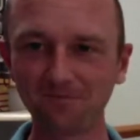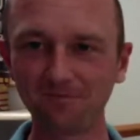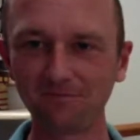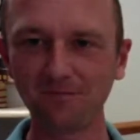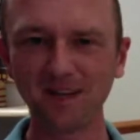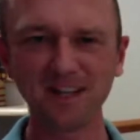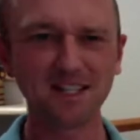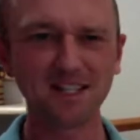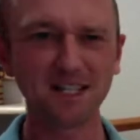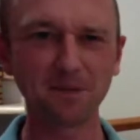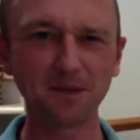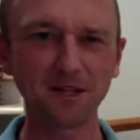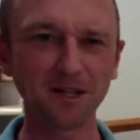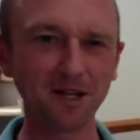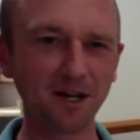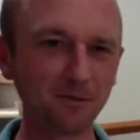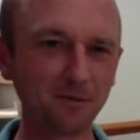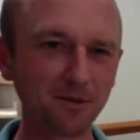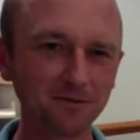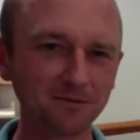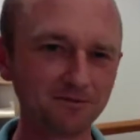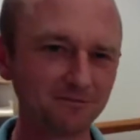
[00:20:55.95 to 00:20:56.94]
Make something
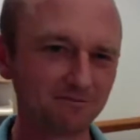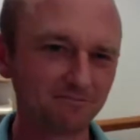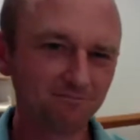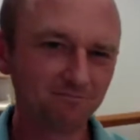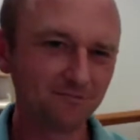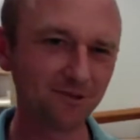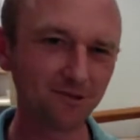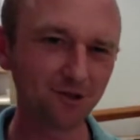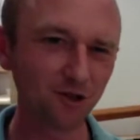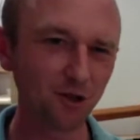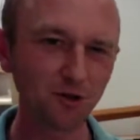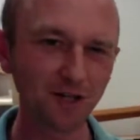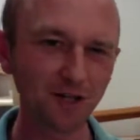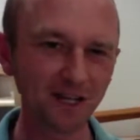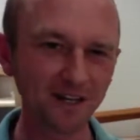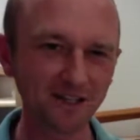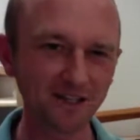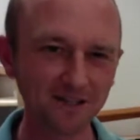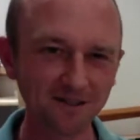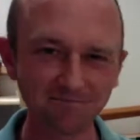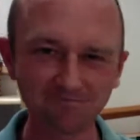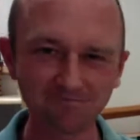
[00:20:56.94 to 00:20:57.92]
up. Who
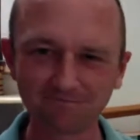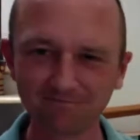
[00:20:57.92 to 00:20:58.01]
cares?